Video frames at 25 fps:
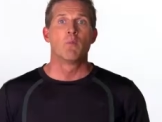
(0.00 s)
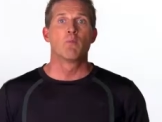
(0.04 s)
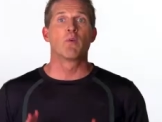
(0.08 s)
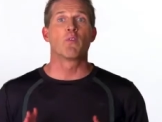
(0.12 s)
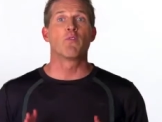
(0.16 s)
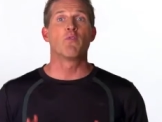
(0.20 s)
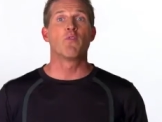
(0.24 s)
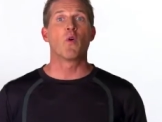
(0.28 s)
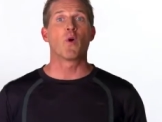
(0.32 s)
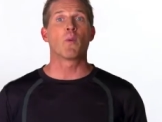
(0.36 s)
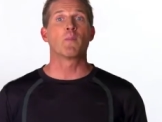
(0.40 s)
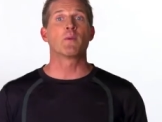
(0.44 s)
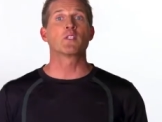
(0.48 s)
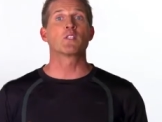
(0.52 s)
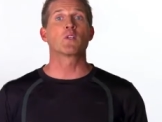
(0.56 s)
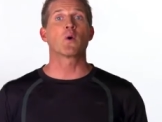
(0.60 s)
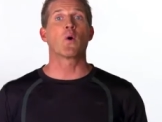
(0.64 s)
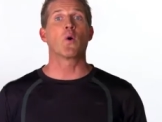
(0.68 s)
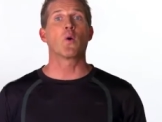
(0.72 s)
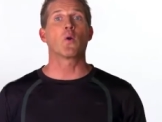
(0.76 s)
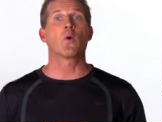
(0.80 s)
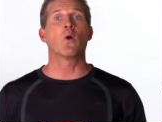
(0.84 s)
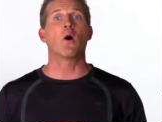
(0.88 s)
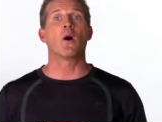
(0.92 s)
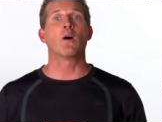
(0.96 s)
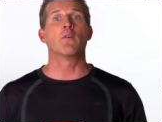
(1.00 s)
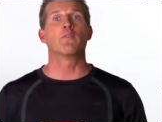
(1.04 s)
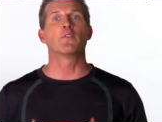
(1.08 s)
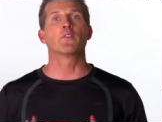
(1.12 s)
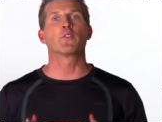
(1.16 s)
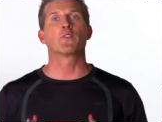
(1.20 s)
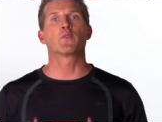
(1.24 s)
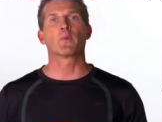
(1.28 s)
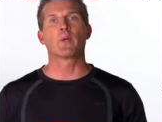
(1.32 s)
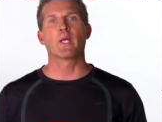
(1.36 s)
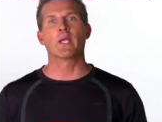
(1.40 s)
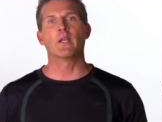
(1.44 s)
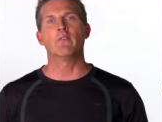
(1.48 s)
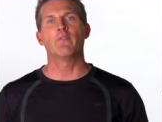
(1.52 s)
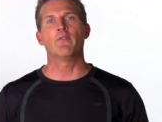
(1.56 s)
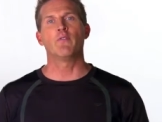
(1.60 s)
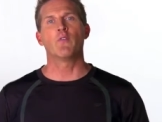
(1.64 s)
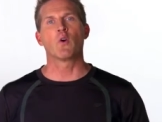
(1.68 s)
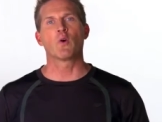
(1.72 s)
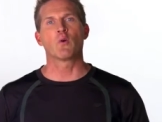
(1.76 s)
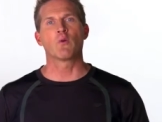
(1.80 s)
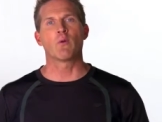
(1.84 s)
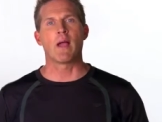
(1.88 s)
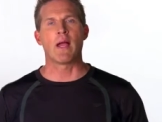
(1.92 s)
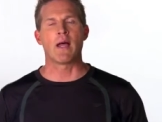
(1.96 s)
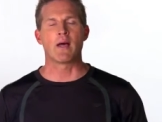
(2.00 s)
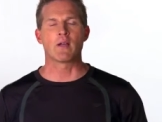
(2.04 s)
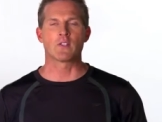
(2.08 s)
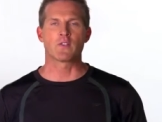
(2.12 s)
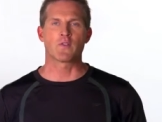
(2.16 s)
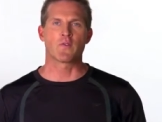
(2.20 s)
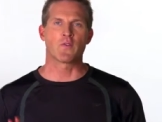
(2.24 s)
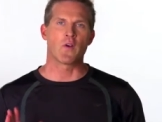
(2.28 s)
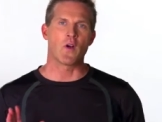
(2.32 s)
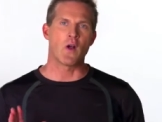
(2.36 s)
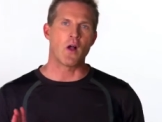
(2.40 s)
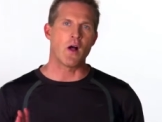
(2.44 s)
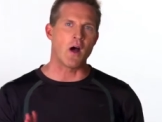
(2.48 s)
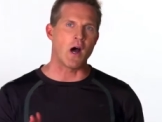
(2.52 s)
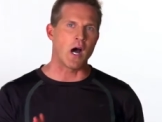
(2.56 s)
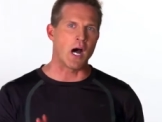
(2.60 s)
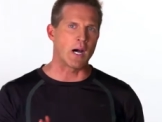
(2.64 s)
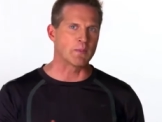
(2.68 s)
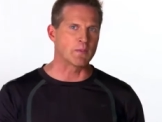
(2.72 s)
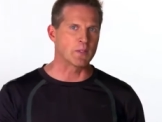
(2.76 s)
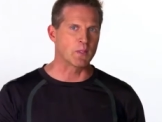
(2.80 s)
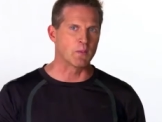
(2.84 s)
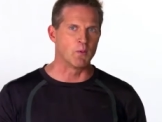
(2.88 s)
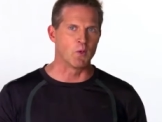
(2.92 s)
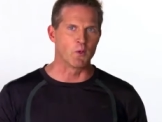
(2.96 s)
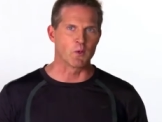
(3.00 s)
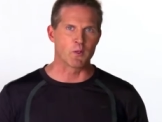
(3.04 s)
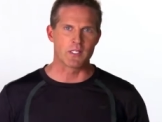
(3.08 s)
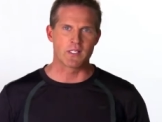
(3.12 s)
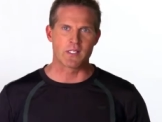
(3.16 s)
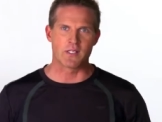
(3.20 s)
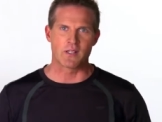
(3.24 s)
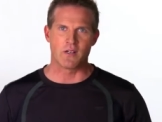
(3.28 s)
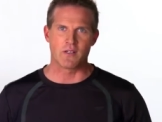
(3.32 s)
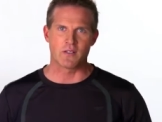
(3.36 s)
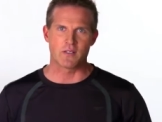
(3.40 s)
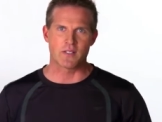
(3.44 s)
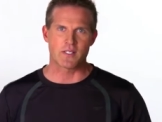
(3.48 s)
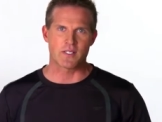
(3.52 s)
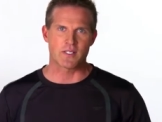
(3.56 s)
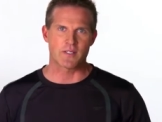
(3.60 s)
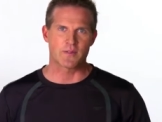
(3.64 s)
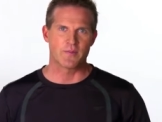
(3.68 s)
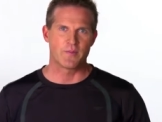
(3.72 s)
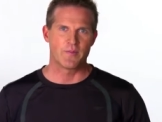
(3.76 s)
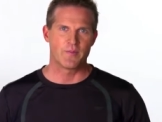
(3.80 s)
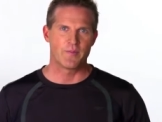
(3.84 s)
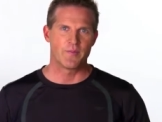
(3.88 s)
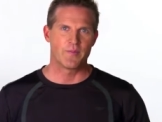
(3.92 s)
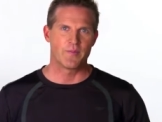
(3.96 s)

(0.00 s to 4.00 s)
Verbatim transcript: Perform a total of three to four rounds for optimal results.